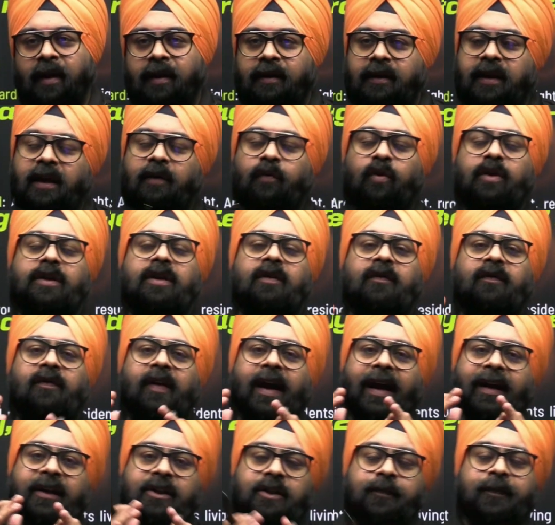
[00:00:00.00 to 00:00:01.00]
There was a
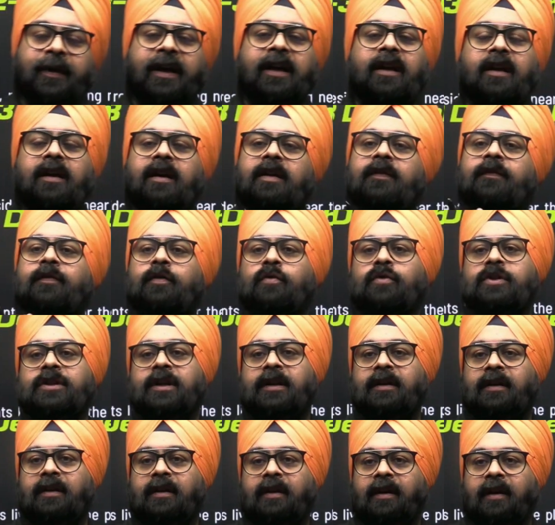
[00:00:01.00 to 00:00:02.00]
widespread
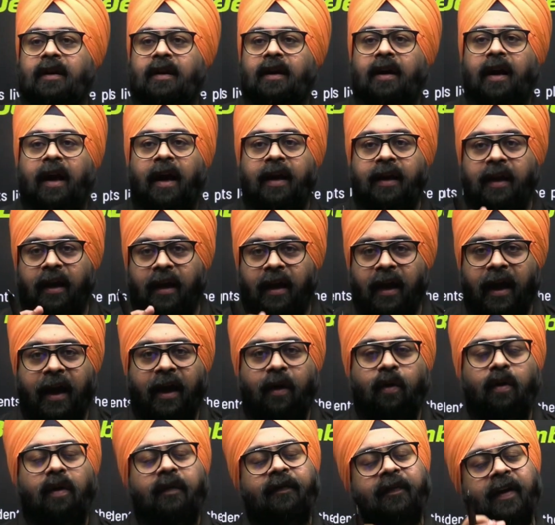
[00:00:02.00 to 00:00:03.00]
confusion and a
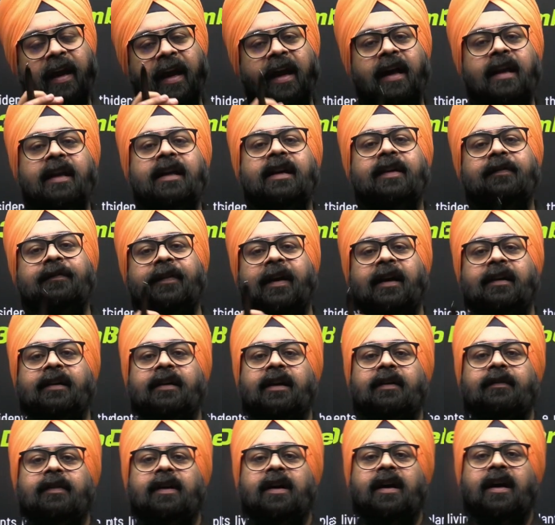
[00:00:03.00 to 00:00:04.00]
lack of any
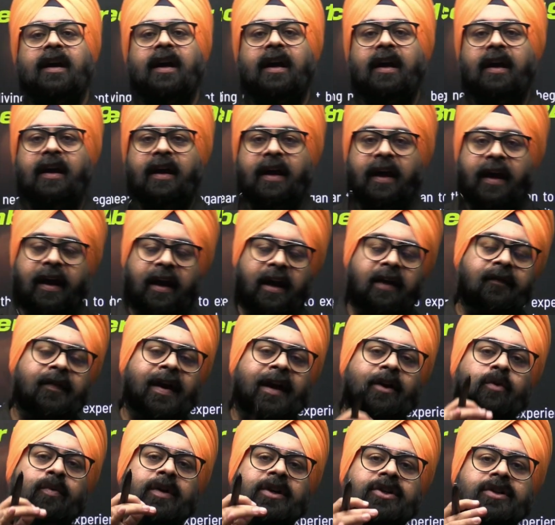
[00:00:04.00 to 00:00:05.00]
effective
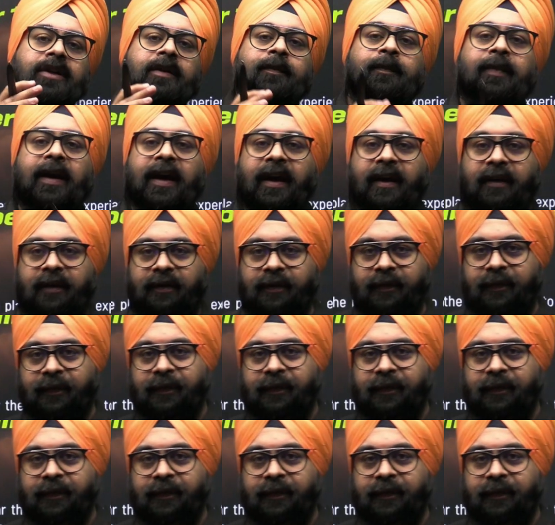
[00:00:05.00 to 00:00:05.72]
evacuation plan.